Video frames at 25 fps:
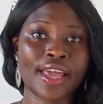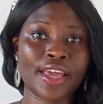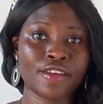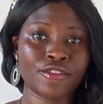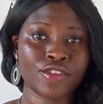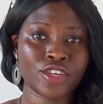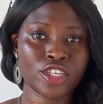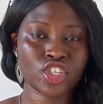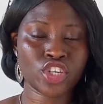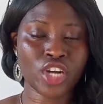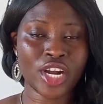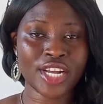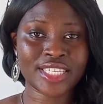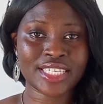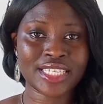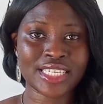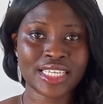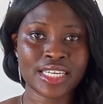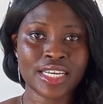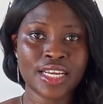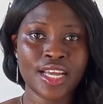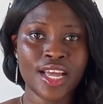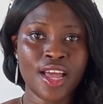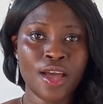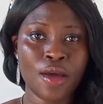If you're trying
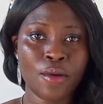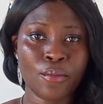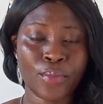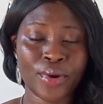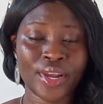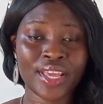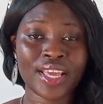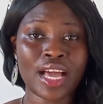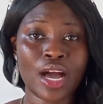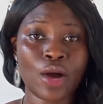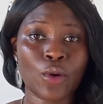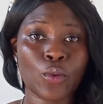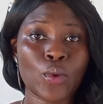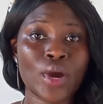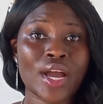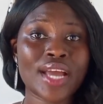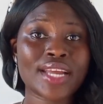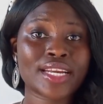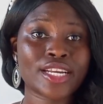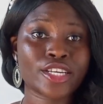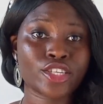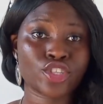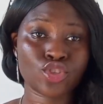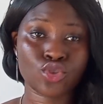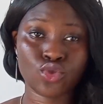to bring
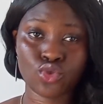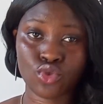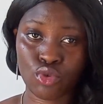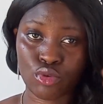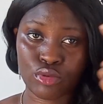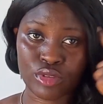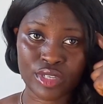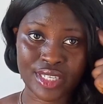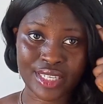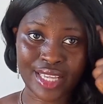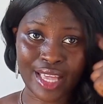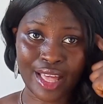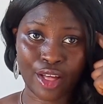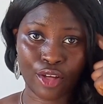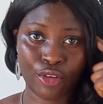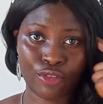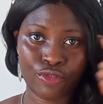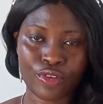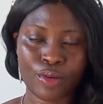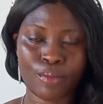awareness to yourself